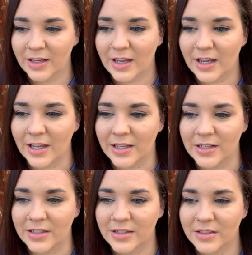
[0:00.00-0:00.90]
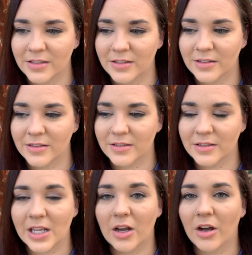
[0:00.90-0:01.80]
And
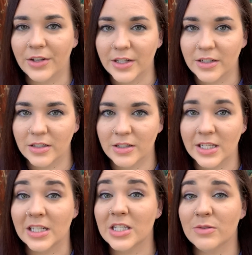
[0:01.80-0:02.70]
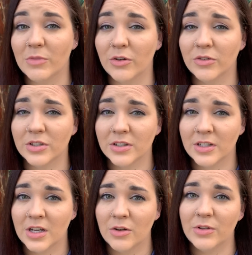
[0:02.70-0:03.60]
they called it getting smoked
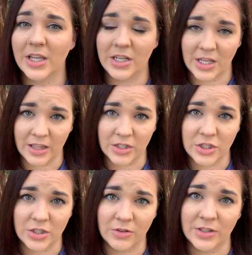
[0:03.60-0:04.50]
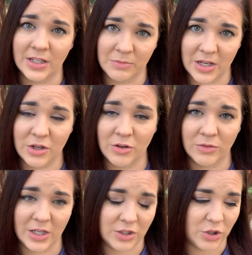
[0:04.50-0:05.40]
where they'd yell at you and they'd make you
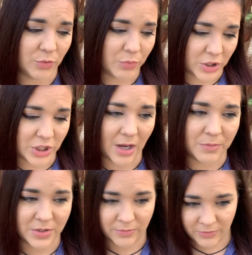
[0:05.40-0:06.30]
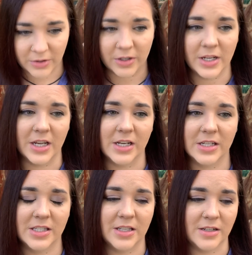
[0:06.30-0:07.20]
like do push-ups and flutter
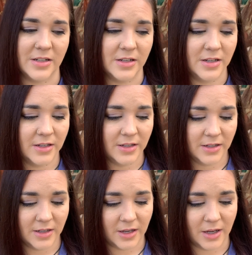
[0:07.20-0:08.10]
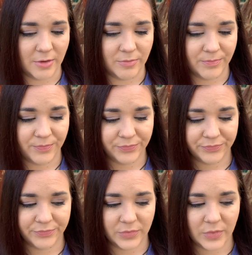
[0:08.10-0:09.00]
kicks and um,
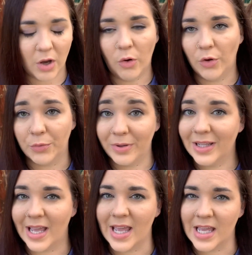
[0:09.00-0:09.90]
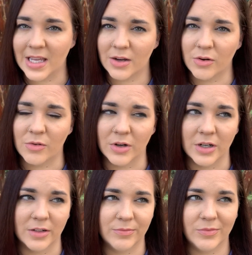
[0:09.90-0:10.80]
hold a plank
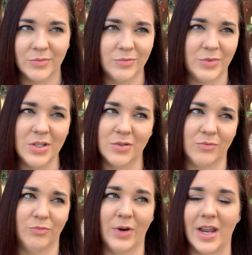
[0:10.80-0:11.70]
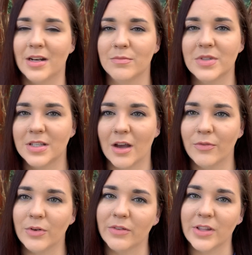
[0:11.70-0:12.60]
or just random
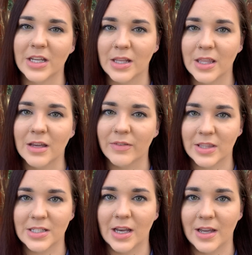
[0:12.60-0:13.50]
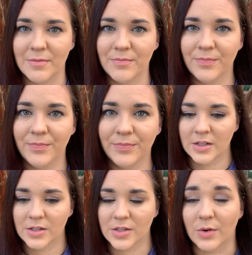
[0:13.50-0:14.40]
stuff, whatever they could think of at the time.
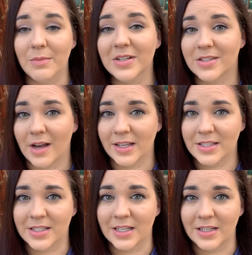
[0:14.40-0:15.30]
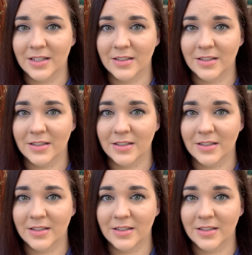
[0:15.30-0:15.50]
So I'm exhausted